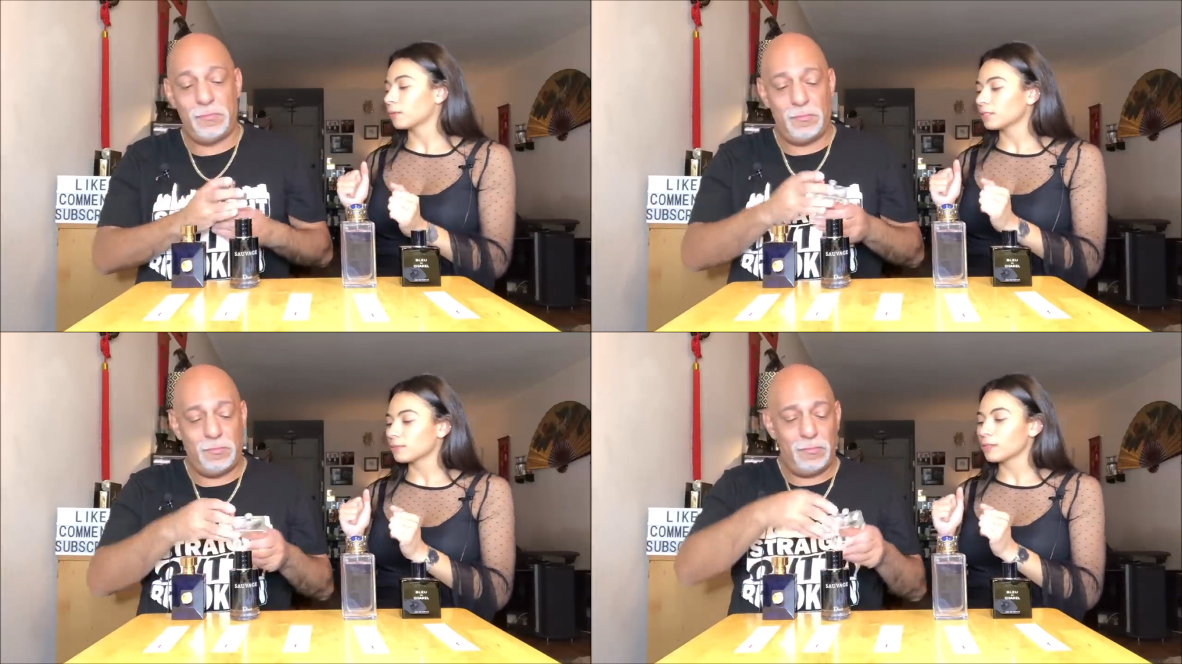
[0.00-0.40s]

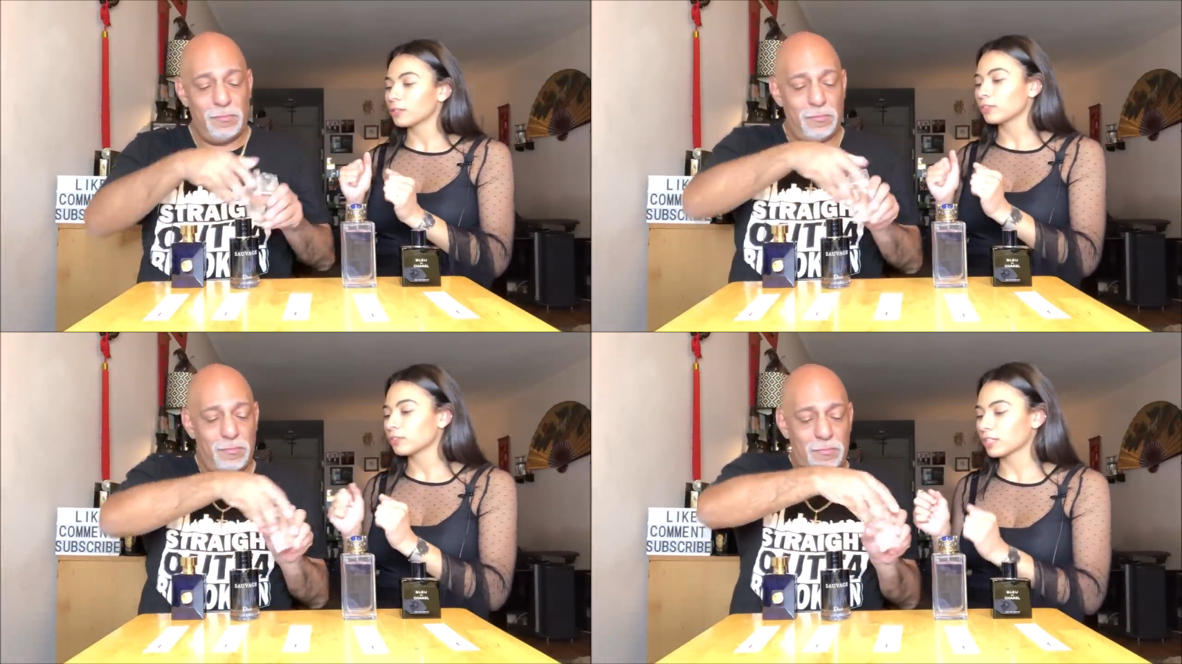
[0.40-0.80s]
Speaker 1: I want to
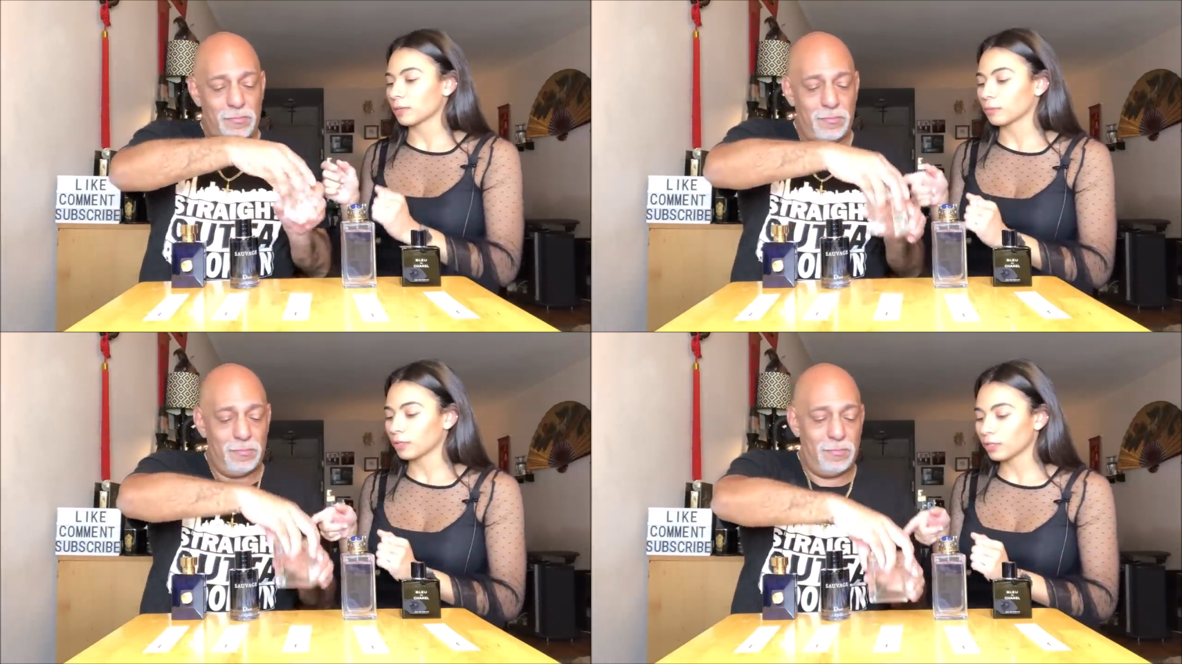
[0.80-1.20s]
smell it on your
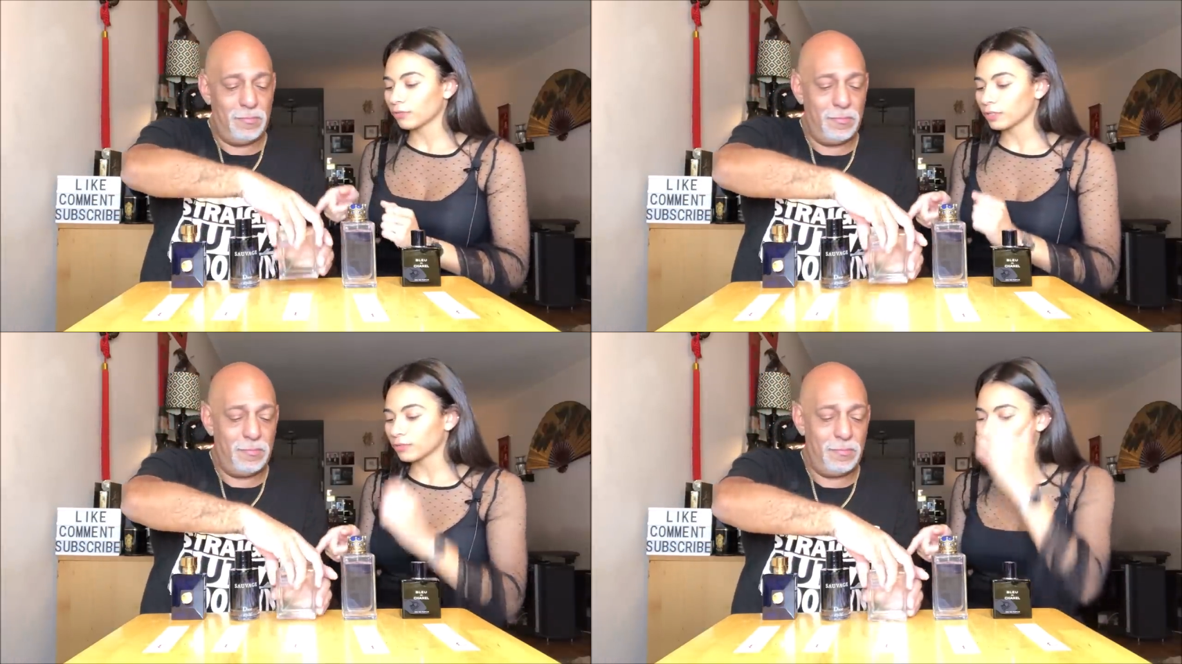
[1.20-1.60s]
skin. Put it
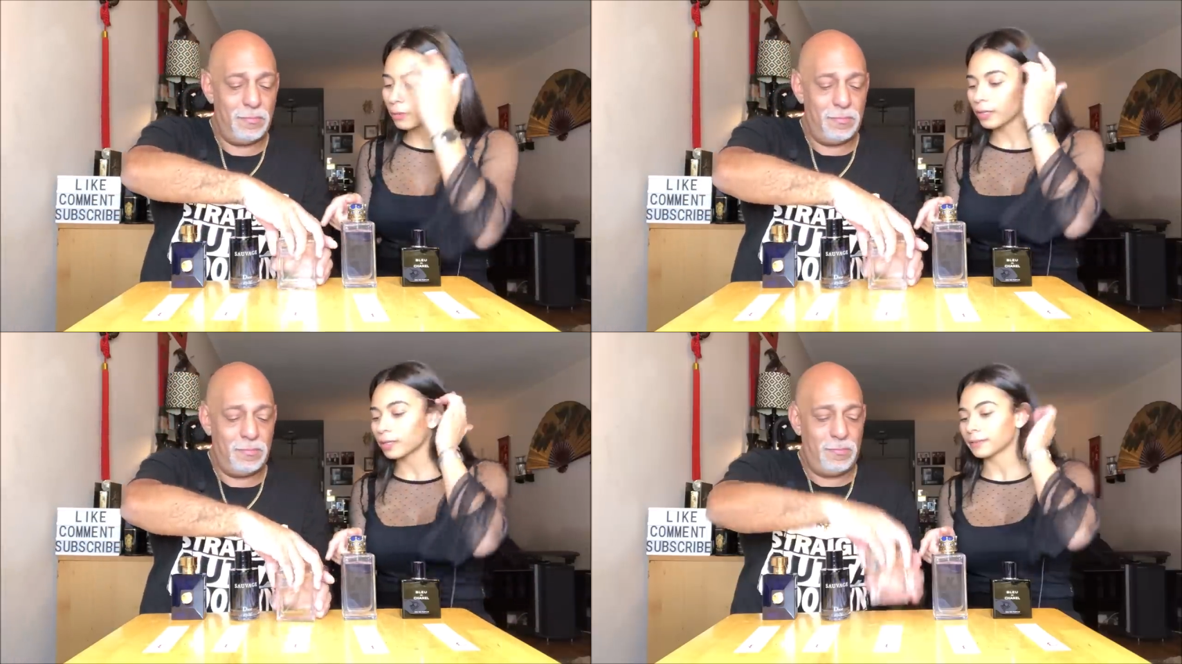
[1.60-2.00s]
on your wrist
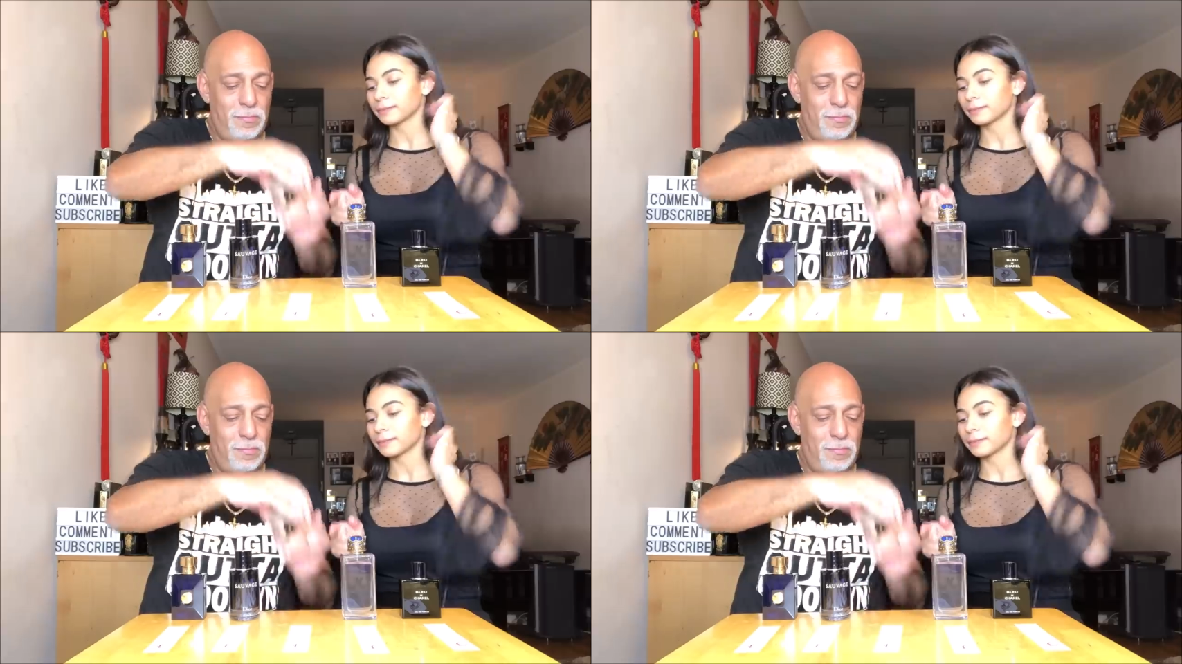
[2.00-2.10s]
real quick.